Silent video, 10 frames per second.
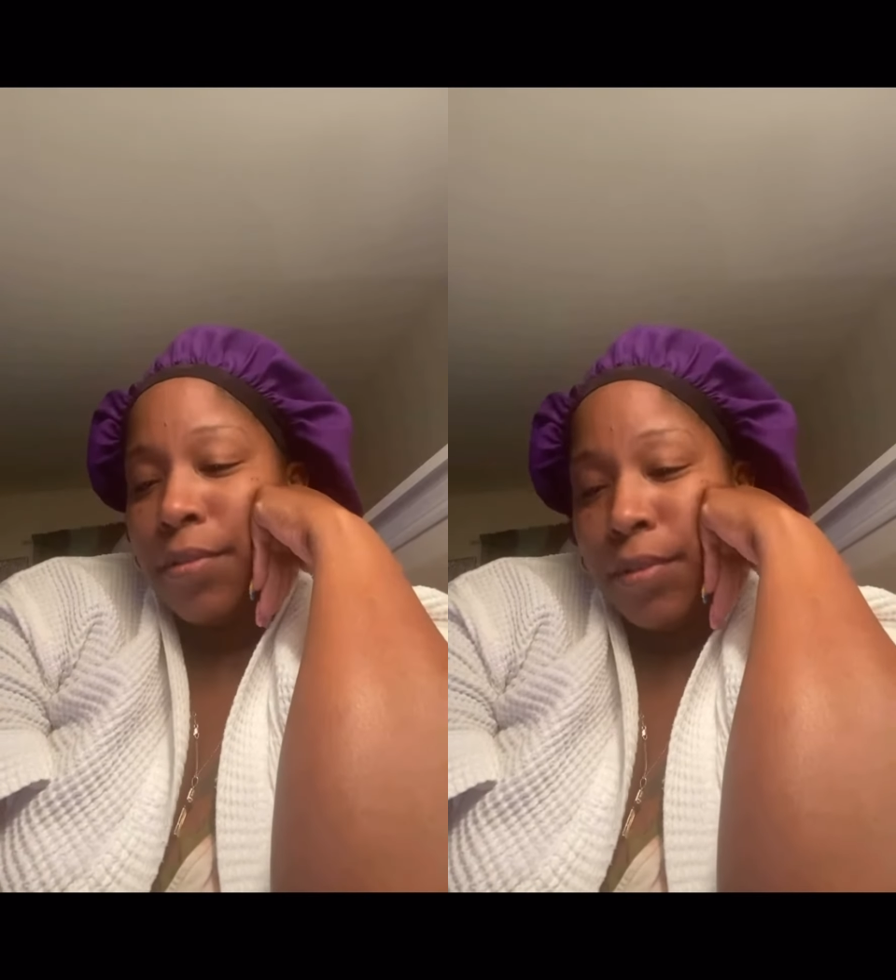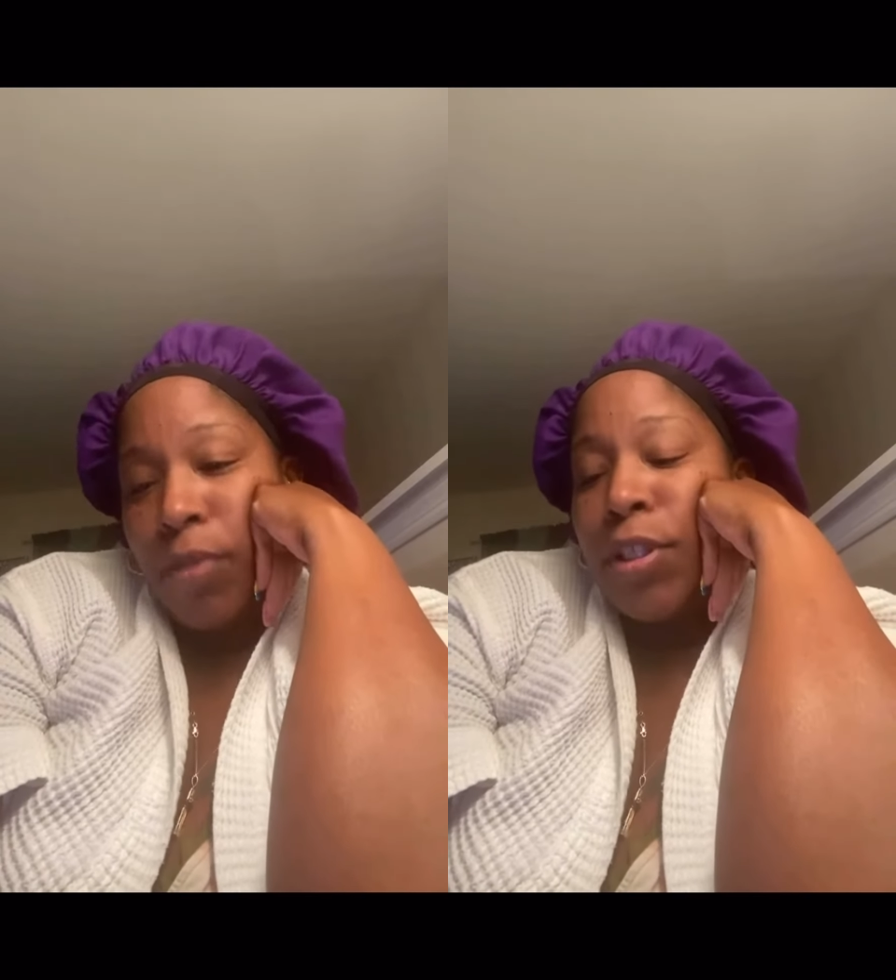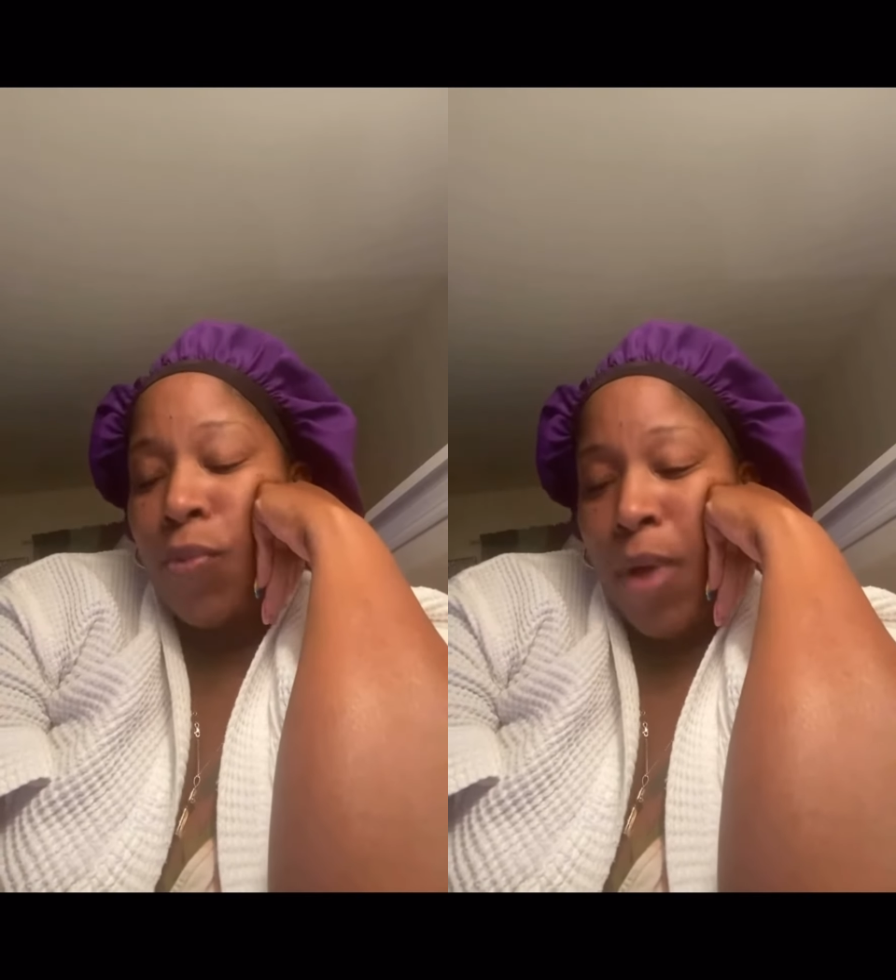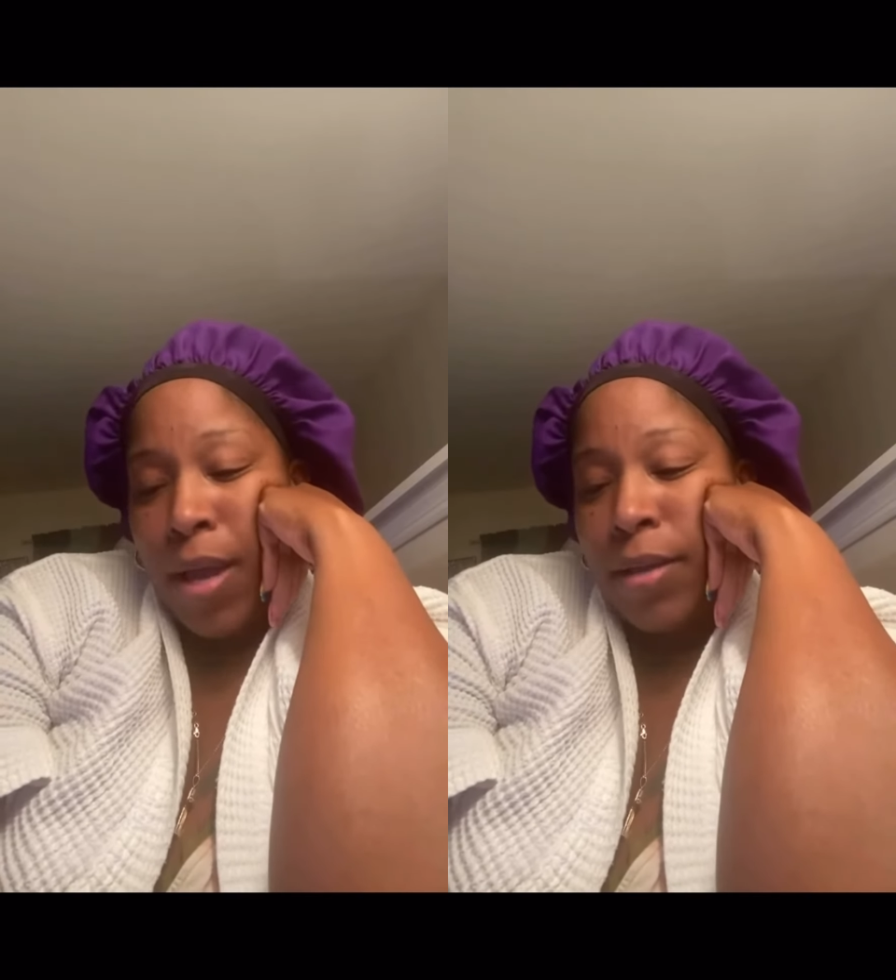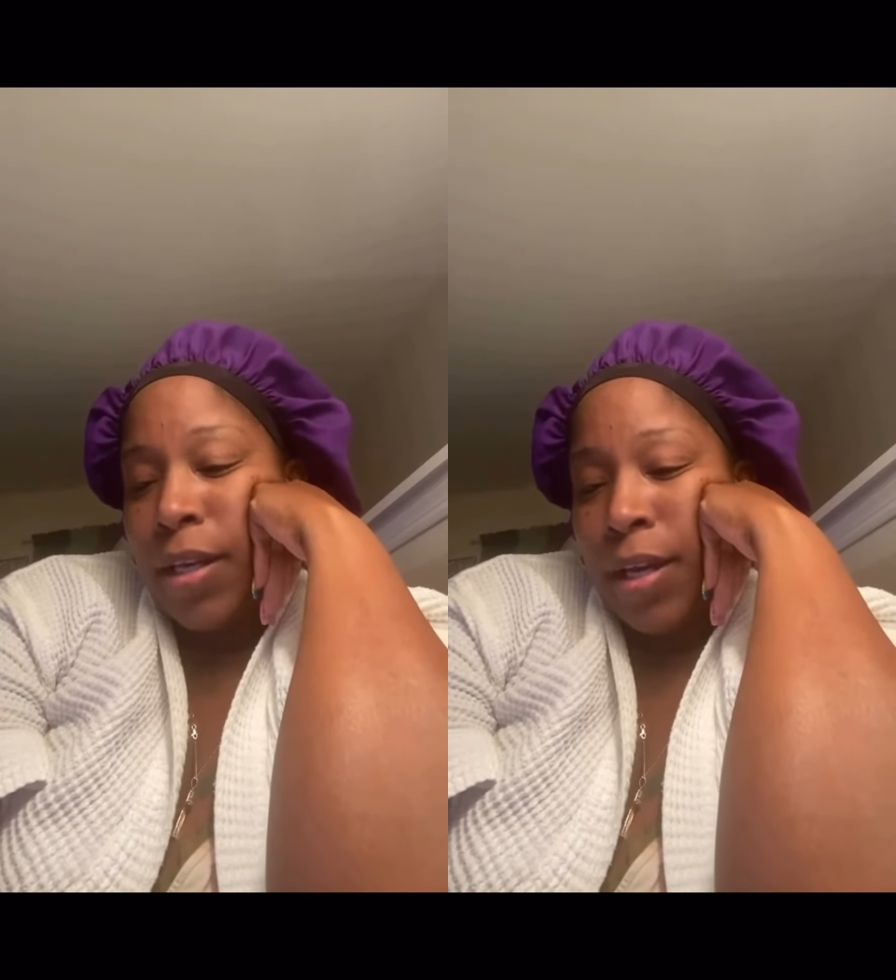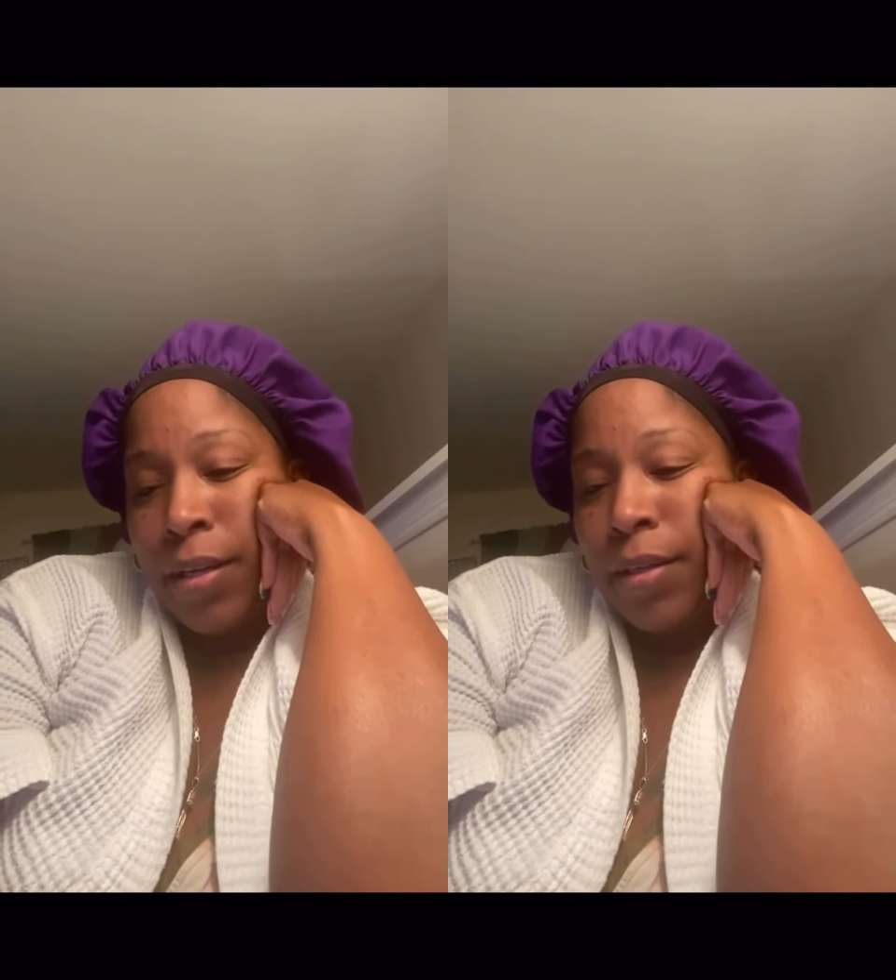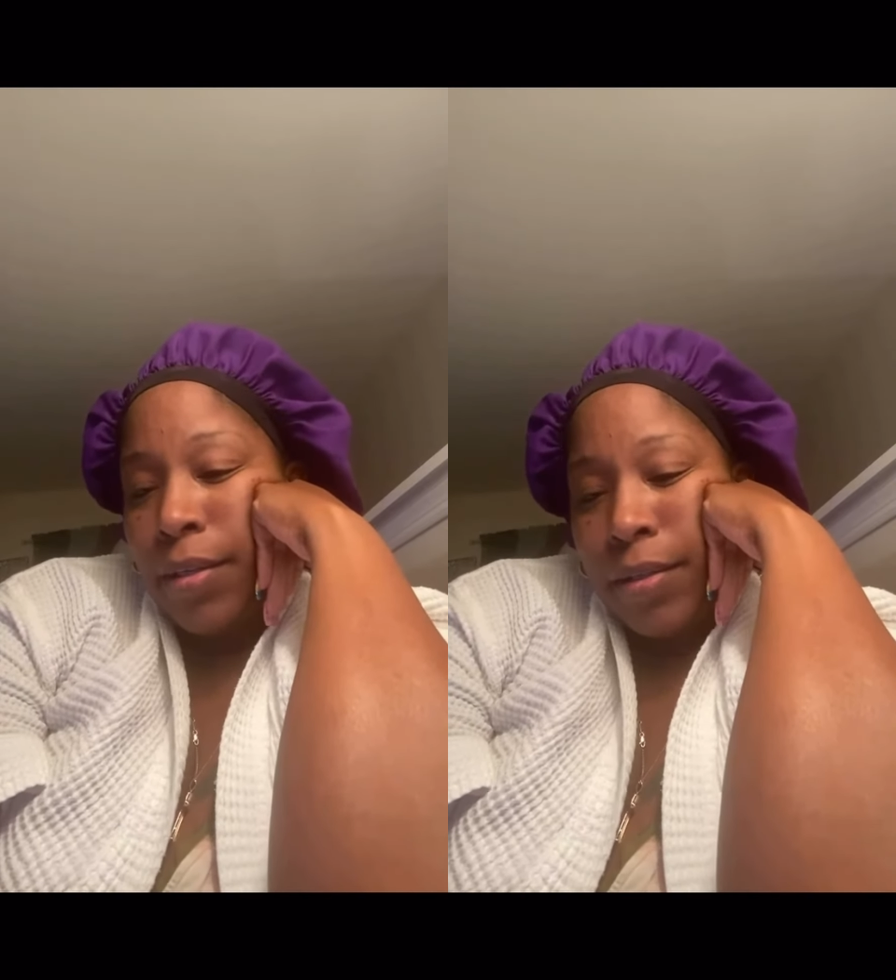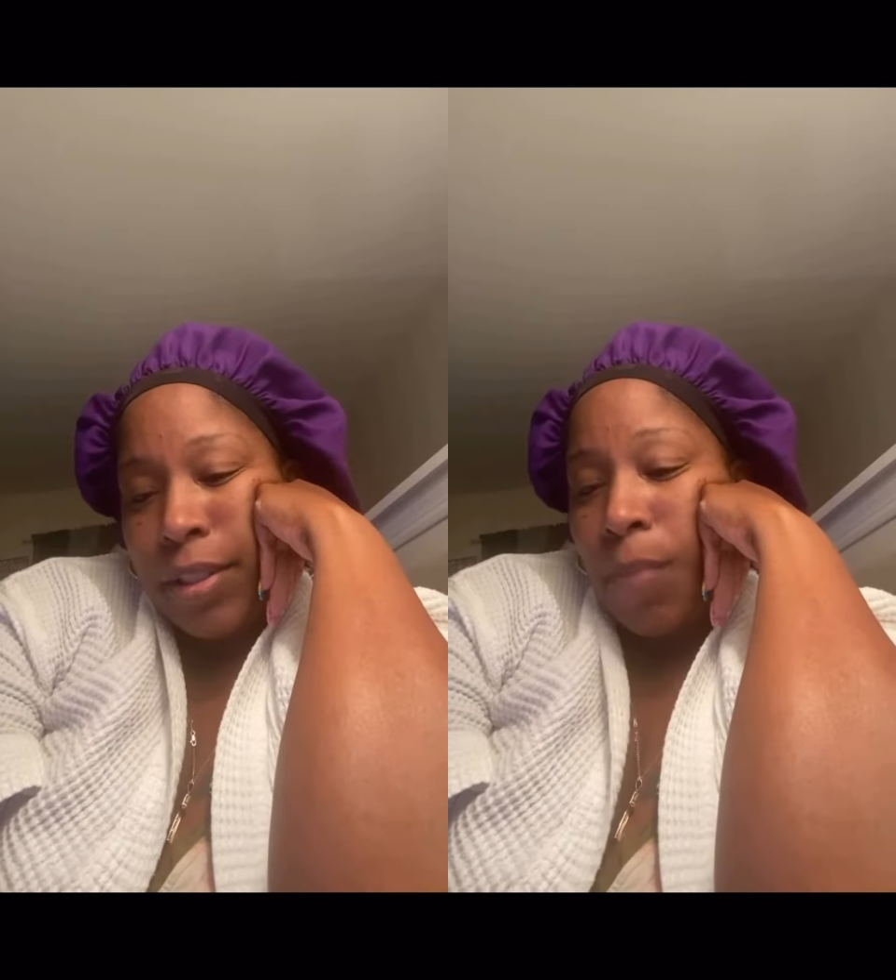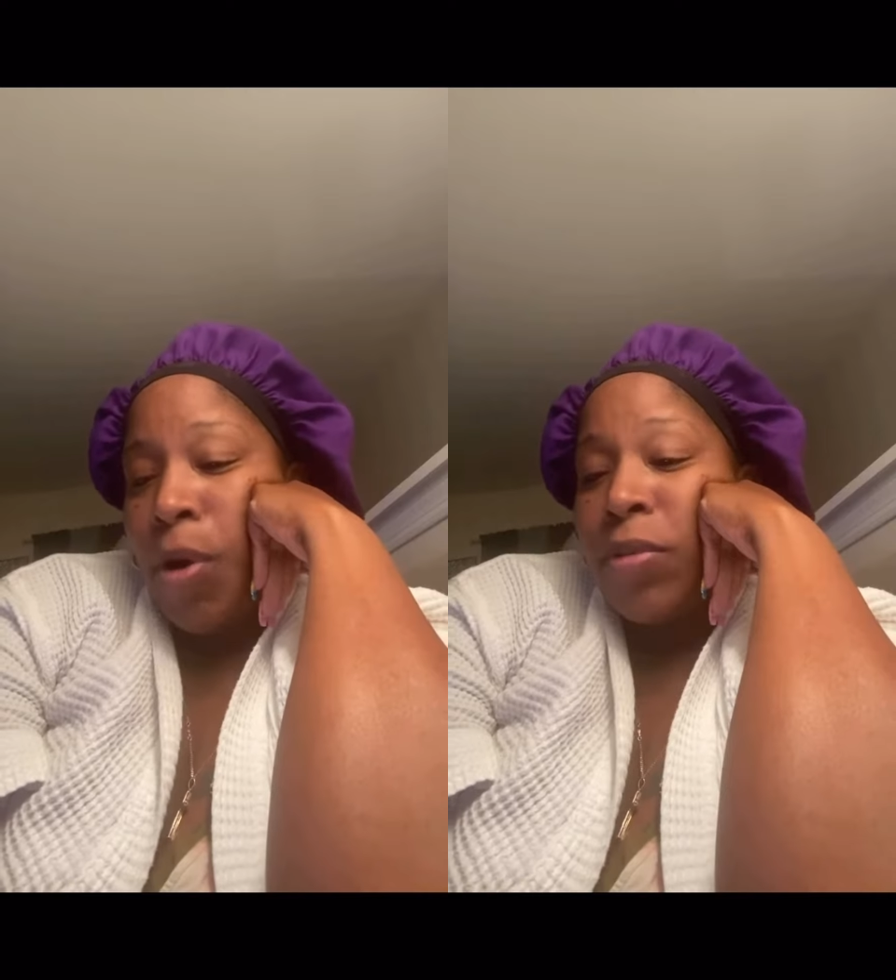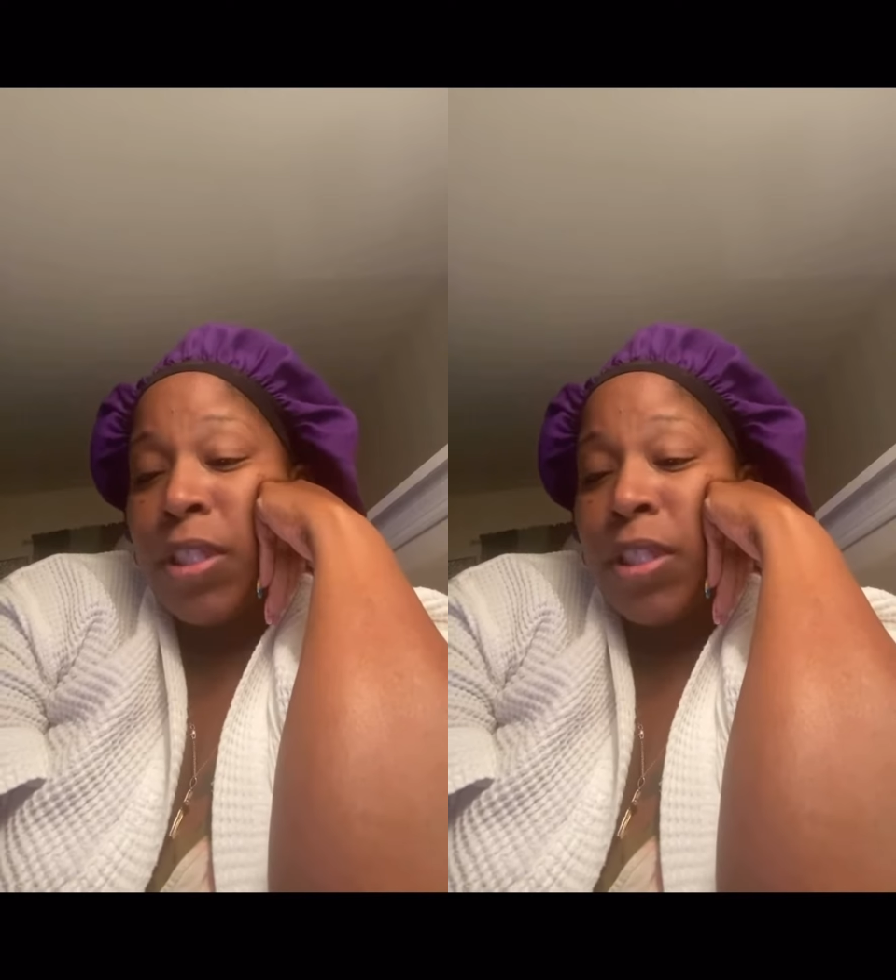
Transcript: Go somewhere else, honey. Because I'm going to